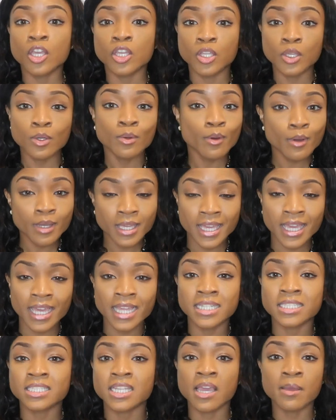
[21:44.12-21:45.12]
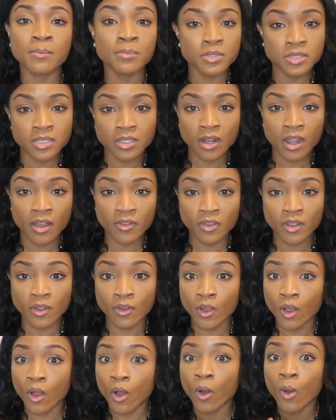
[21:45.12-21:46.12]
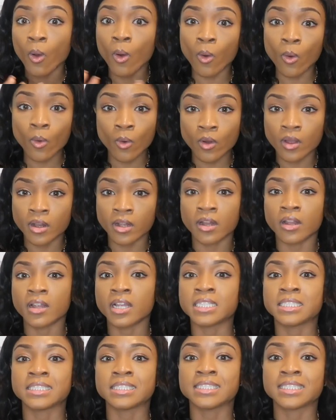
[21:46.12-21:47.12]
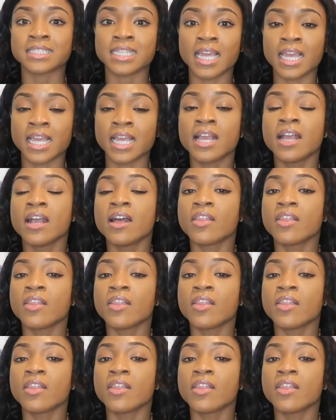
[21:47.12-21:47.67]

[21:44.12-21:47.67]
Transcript: you will get ten percent off your whole order. It's insane.